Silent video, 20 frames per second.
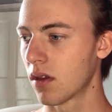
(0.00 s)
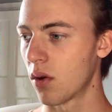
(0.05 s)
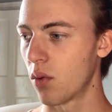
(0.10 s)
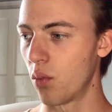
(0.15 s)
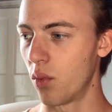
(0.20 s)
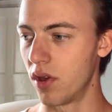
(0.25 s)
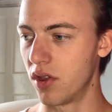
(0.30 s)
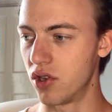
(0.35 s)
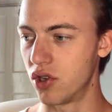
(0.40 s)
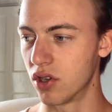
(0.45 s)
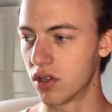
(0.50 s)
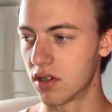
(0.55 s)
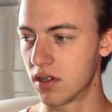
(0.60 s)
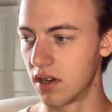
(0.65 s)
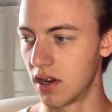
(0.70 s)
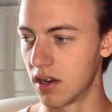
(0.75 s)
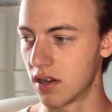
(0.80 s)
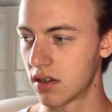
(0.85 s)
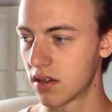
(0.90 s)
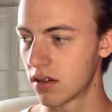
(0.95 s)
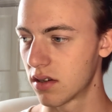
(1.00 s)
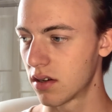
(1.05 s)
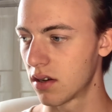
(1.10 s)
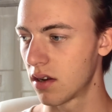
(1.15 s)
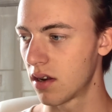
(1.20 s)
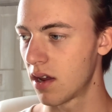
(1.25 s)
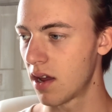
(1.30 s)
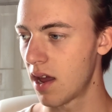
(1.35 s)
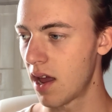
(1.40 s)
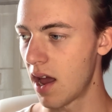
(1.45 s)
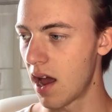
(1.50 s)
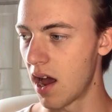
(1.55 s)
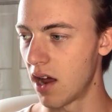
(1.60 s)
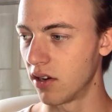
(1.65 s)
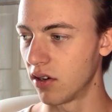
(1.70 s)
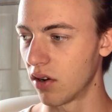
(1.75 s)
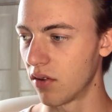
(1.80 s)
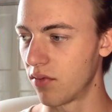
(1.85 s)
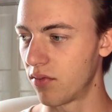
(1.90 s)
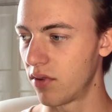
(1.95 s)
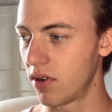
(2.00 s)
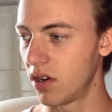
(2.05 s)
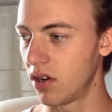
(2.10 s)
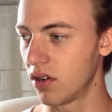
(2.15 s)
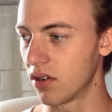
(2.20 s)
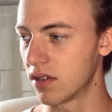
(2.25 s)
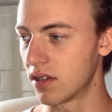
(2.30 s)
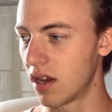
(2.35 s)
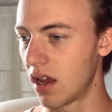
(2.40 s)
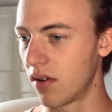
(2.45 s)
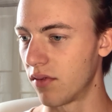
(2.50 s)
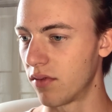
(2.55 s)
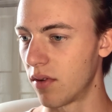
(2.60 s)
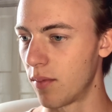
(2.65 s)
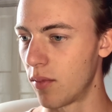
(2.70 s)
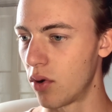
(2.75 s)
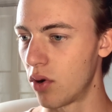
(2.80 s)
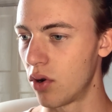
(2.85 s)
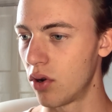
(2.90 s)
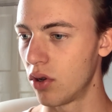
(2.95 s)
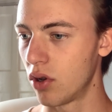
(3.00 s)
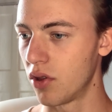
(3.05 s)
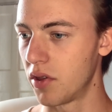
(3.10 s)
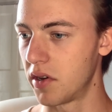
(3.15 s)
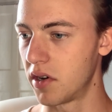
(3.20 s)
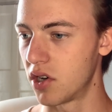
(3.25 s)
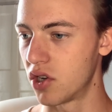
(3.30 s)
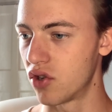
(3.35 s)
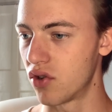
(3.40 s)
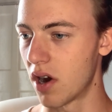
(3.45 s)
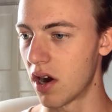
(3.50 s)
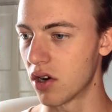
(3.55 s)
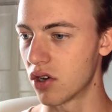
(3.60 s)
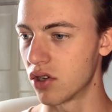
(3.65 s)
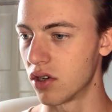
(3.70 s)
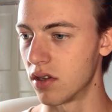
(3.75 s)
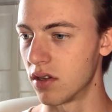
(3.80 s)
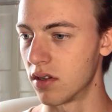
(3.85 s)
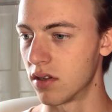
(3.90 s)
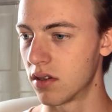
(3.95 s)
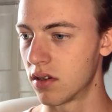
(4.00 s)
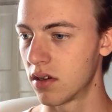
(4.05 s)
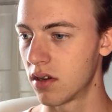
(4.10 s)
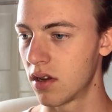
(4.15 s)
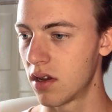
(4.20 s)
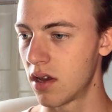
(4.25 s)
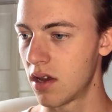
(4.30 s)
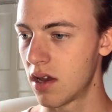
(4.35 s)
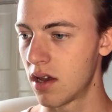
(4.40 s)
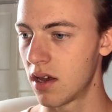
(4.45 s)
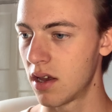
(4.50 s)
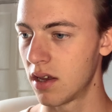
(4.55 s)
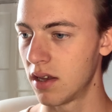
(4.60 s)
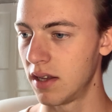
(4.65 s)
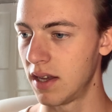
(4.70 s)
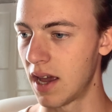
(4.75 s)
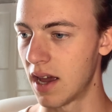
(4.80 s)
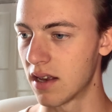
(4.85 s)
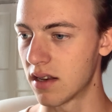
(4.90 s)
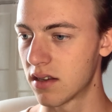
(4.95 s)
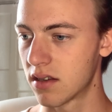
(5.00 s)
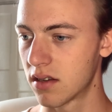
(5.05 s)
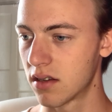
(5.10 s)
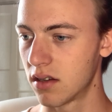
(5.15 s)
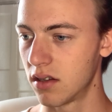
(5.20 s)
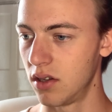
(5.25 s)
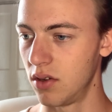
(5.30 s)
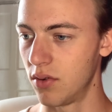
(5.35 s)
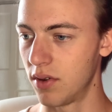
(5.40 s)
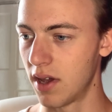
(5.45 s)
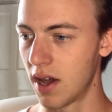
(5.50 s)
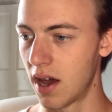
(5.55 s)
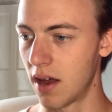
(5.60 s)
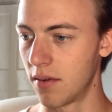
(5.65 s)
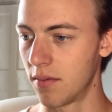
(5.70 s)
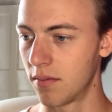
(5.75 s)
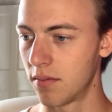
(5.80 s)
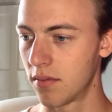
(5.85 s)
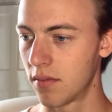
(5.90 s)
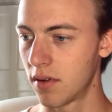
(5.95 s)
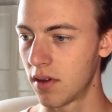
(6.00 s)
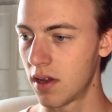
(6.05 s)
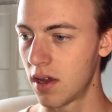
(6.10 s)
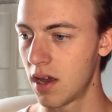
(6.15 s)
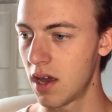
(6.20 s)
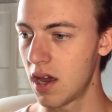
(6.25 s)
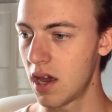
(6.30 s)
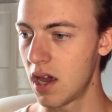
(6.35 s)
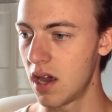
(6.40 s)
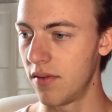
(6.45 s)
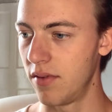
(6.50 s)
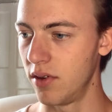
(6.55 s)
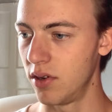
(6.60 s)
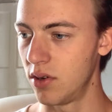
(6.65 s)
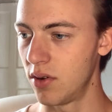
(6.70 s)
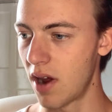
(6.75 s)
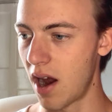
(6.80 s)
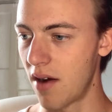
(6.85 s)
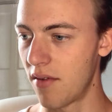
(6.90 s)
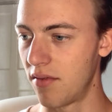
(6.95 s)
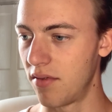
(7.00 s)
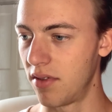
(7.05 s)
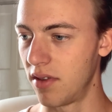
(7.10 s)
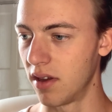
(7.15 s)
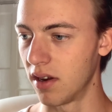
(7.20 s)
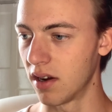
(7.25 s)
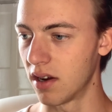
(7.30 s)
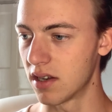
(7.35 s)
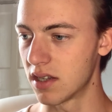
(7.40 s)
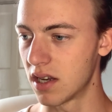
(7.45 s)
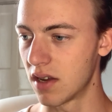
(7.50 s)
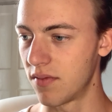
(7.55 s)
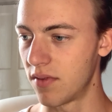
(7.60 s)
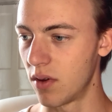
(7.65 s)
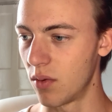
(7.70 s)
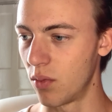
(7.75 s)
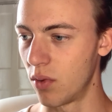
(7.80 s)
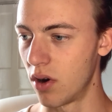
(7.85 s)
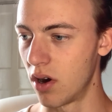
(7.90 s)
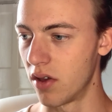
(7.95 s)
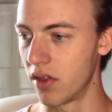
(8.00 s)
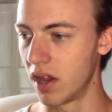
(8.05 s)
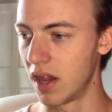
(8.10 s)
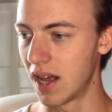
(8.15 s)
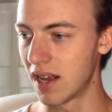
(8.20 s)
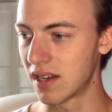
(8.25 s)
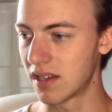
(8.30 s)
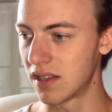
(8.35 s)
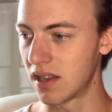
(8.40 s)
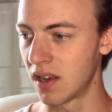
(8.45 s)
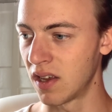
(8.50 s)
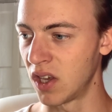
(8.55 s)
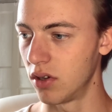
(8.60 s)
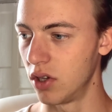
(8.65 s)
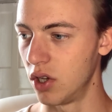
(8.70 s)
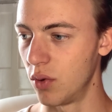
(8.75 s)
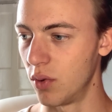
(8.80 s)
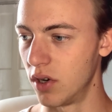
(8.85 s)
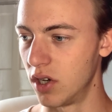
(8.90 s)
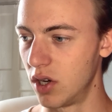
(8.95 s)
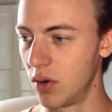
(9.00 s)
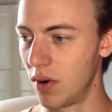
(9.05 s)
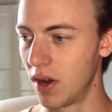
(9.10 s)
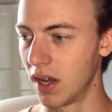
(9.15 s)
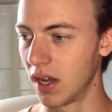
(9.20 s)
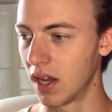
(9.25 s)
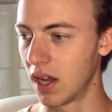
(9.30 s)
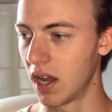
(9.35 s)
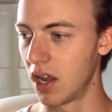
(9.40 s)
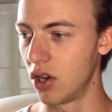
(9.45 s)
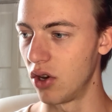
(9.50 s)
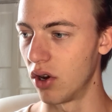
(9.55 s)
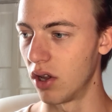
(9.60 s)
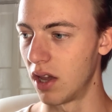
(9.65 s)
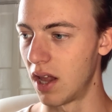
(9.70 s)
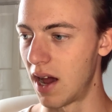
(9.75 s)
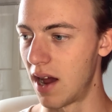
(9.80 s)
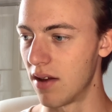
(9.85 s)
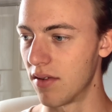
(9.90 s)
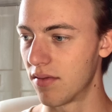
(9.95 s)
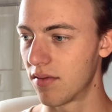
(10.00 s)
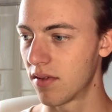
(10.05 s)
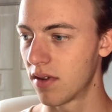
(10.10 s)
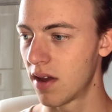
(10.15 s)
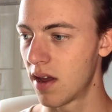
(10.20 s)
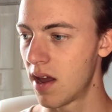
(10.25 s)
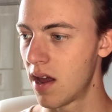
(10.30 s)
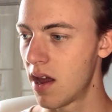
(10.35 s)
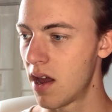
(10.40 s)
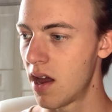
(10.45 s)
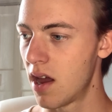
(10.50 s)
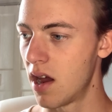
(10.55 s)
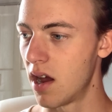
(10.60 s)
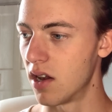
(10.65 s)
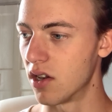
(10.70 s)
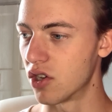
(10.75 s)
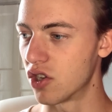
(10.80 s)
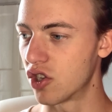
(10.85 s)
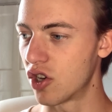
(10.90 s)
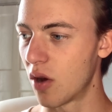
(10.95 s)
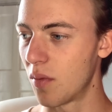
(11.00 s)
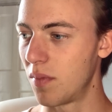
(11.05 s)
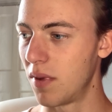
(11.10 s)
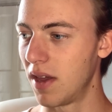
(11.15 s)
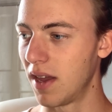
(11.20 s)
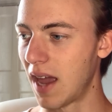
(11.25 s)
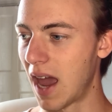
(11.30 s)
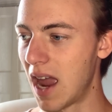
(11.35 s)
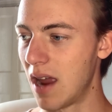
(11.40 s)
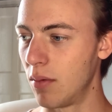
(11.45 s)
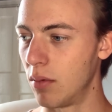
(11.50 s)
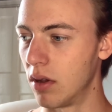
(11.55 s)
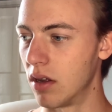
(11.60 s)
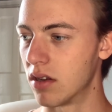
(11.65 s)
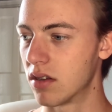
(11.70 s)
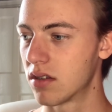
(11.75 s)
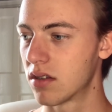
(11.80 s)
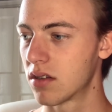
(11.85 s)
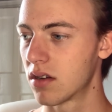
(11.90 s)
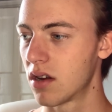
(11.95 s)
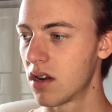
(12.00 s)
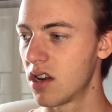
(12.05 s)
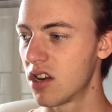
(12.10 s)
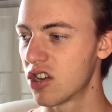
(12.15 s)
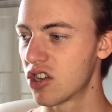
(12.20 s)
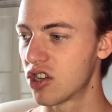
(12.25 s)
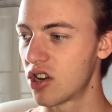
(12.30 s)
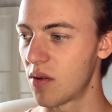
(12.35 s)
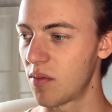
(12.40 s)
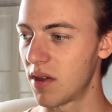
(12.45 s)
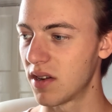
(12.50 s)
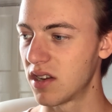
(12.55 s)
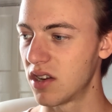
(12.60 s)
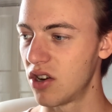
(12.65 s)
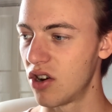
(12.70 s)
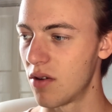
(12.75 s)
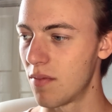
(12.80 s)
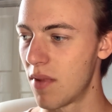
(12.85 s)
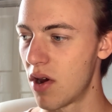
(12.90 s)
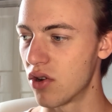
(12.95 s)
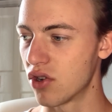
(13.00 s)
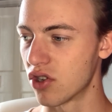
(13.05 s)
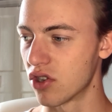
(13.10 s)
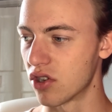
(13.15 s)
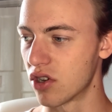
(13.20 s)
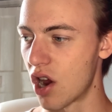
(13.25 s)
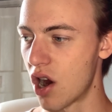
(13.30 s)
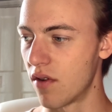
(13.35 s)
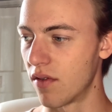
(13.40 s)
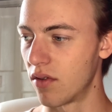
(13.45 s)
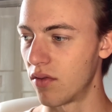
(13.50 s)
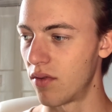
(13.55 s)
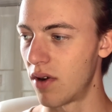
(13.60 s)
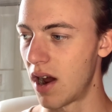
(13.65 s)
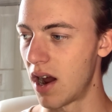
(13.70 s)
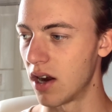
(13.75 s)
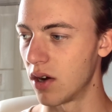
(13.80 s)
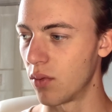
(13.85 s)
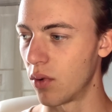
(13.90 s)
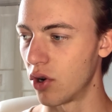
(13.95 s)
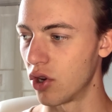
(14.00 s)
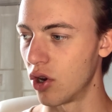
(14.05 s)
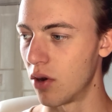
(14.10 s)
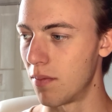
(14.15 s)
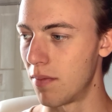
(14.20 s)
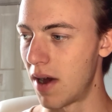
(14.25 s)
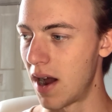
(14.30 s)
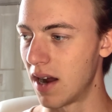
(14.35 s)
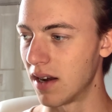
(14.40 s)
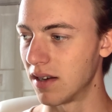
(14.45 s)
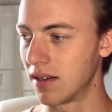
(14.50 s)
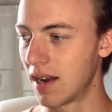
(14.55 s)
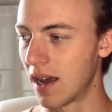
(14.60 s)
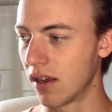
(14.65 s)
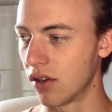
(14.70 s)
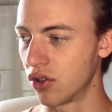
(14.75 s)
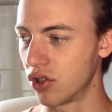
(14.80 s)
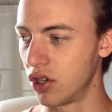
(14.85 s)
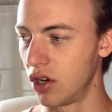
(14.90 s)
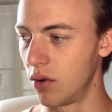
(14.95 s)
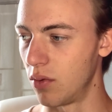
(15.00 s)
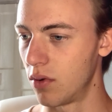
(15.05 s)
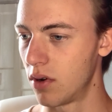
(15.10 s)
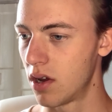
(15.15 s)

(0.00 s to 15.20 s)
with justice, and on freeing yourself from all other distractions. Yes, you can. If you do everything as if it were the last thing you were doing in your life, and stop being aimless, stop letting your emotions override what your mind tells you,